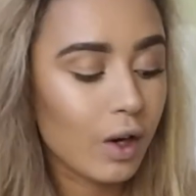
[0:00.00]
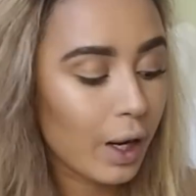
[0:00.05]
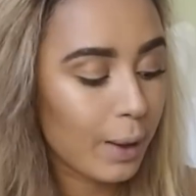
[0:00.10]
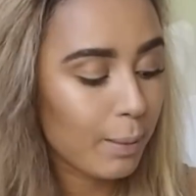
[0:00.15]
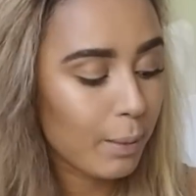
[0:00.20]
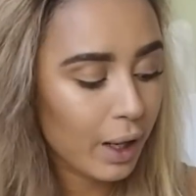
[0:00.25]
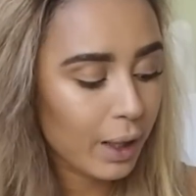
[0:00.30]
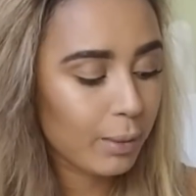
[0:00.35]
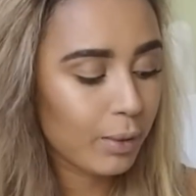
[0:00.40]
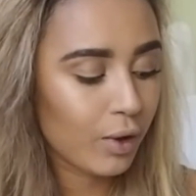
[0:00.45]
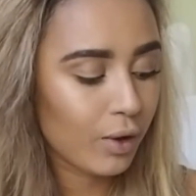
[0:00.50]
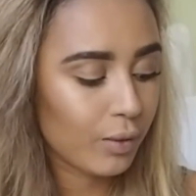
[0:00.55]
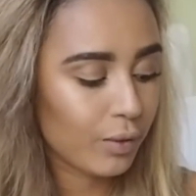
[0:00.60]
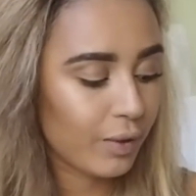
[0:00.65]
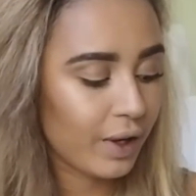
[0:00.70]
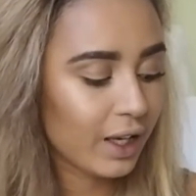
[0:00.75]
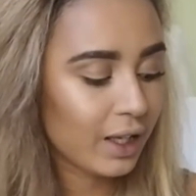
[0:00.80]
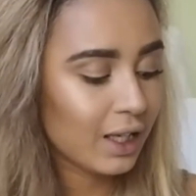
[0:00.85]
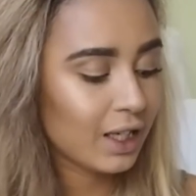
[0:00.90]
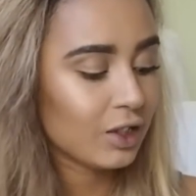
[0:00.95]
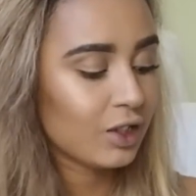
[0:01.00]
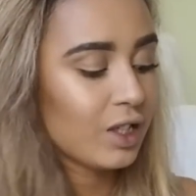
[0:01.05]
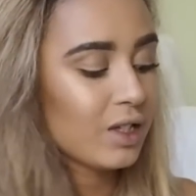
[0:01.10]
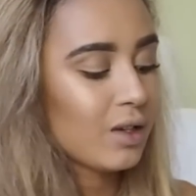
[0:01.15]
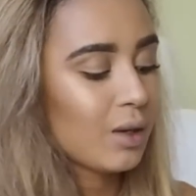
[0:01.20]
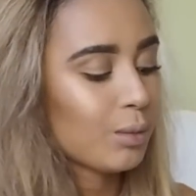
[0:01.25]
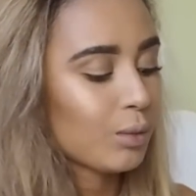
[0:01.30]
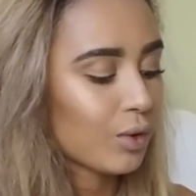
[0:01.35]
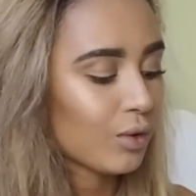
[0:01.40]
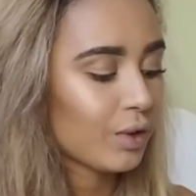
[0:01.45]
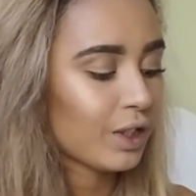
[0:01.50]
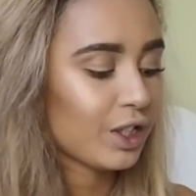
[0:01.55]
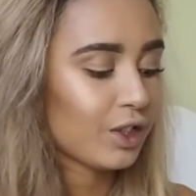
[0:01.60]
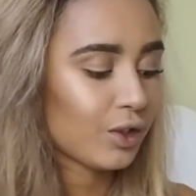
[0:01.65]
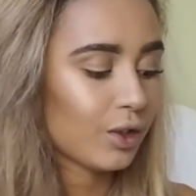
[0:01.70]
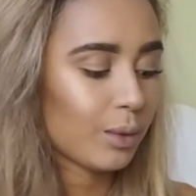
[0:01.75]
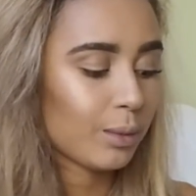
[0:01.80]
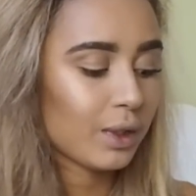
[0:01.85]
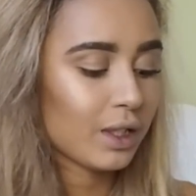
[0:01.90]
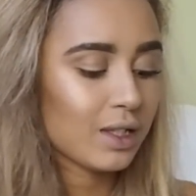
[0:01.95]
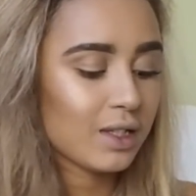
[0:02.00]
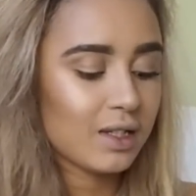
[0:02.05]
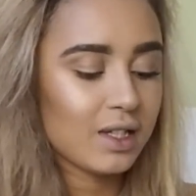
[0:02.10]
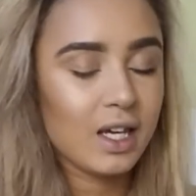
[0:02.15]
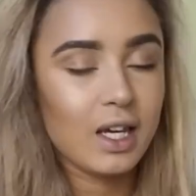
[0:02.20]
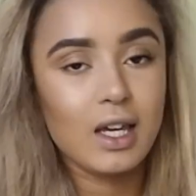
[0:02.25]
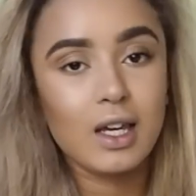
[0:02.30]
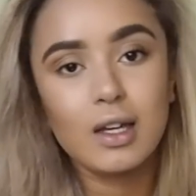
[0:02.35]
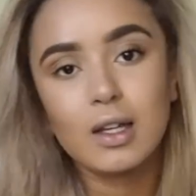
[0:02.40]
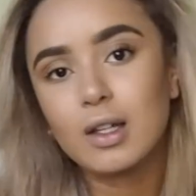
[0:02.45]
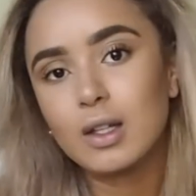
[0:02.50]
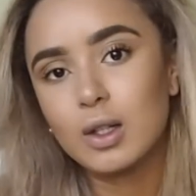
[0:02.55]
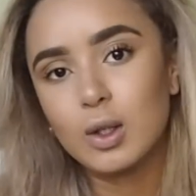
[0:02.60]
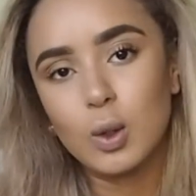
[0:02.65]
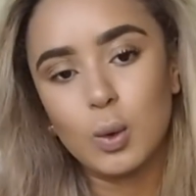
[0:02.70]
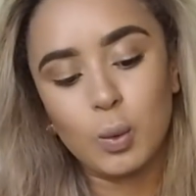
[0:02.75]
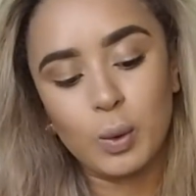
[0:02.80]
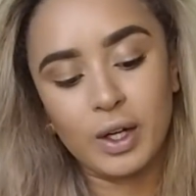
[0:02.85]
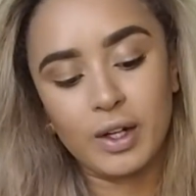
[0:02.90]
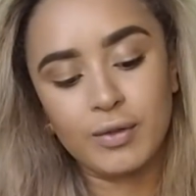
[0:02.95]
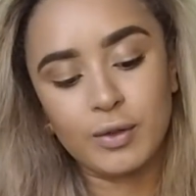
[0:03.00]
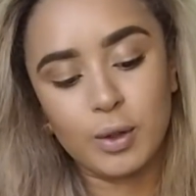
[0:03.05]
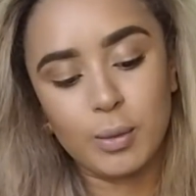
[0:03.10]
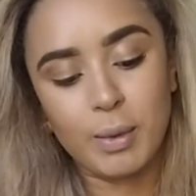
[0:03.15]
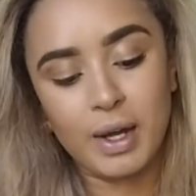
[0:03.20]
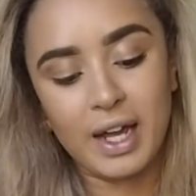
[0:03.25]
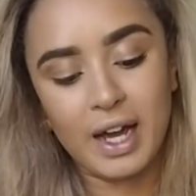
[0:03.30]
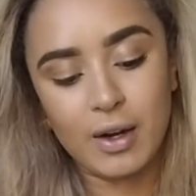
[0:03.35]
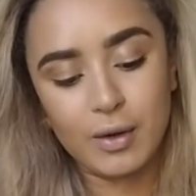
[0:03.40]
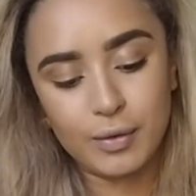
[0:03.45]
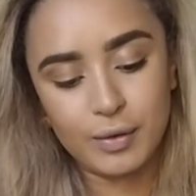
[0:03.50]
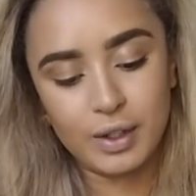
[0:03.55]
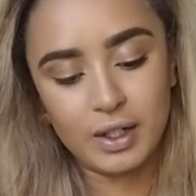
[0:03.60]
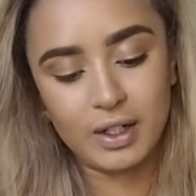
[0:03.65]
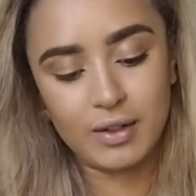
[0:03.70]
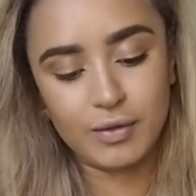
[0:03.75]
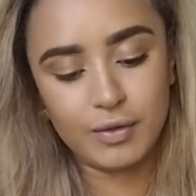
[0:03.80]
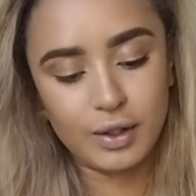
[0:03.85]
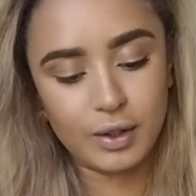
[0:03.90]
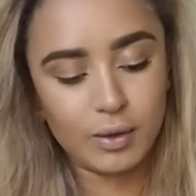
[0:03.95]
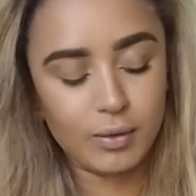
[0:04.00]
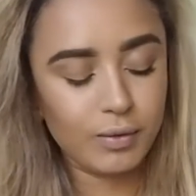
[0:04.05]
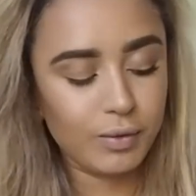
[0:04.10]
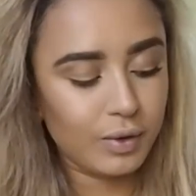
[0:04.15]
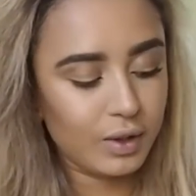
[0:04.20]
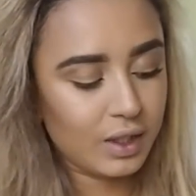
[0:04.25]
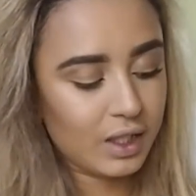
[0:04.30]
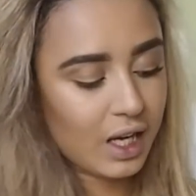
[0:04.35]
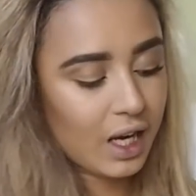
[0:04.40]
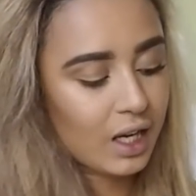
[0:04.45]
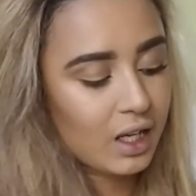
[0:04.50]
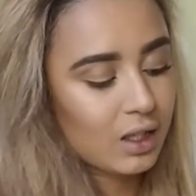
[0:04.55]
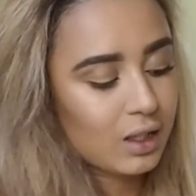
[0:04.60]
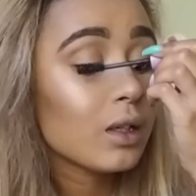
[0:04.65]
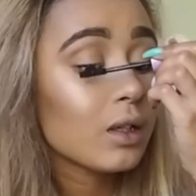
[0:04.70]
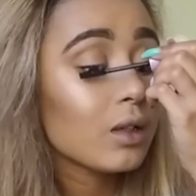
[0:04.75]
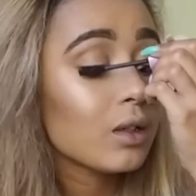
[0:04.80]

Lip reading: I might put on fake lashes, I'm not really sure. I'm going to see when I've got my outfit and everything on for the day.